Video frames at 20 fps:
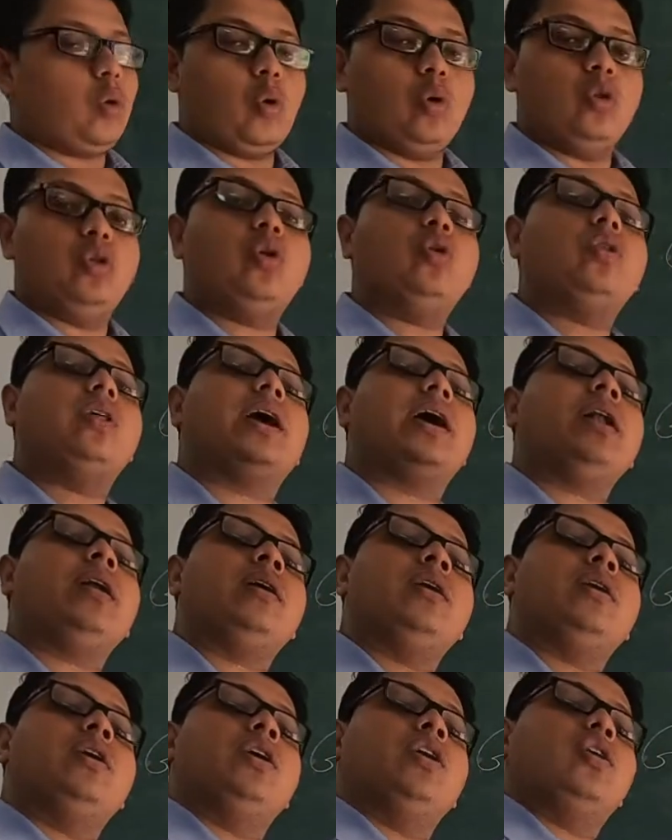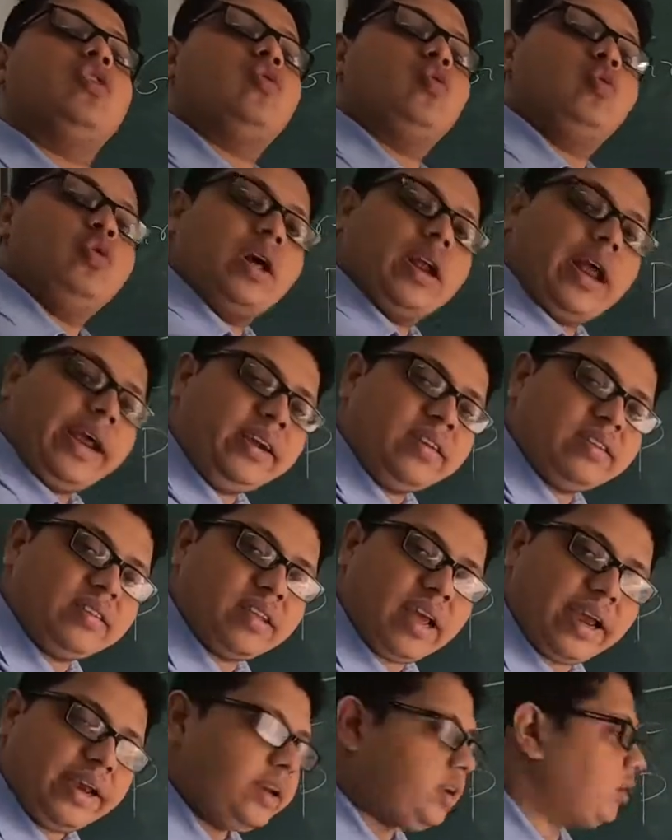although they are to the right
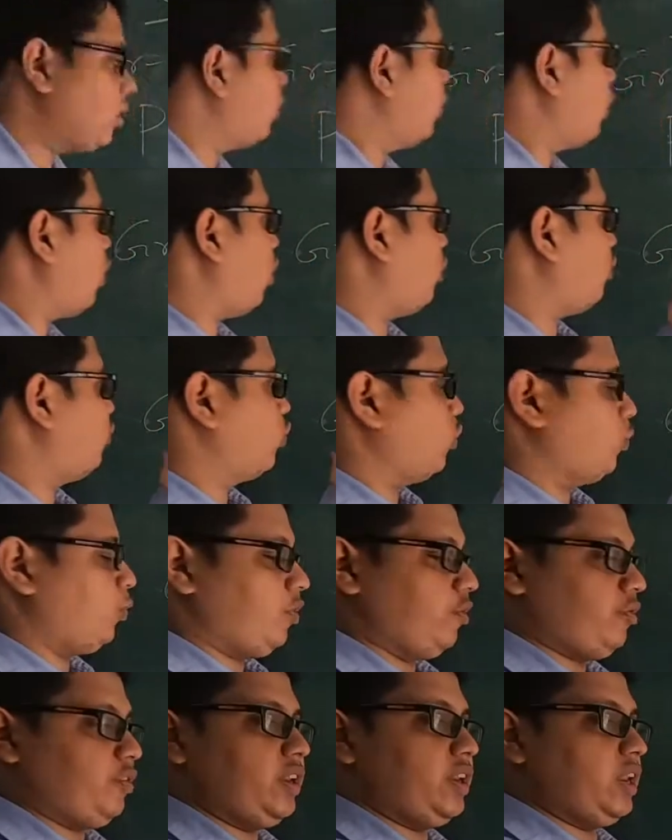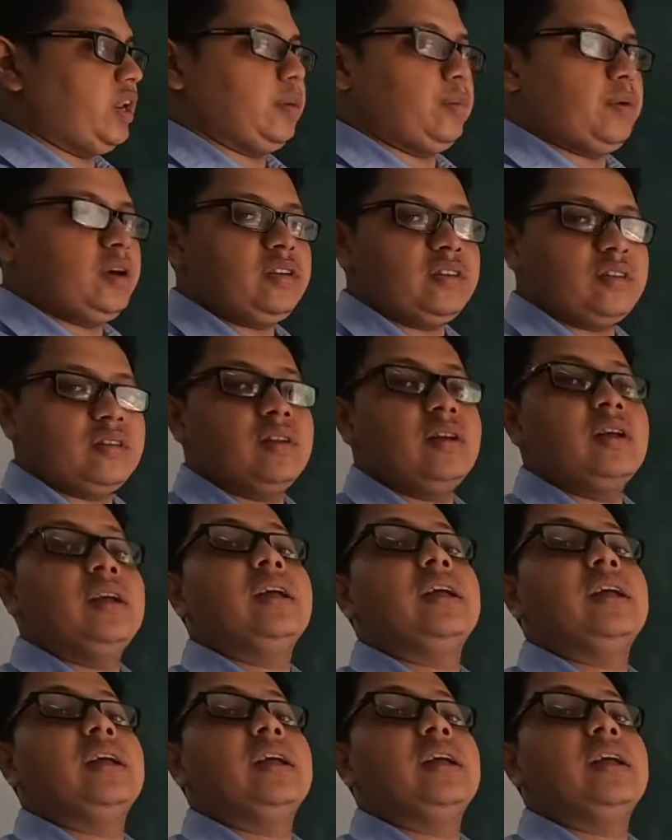side of group 15 elements,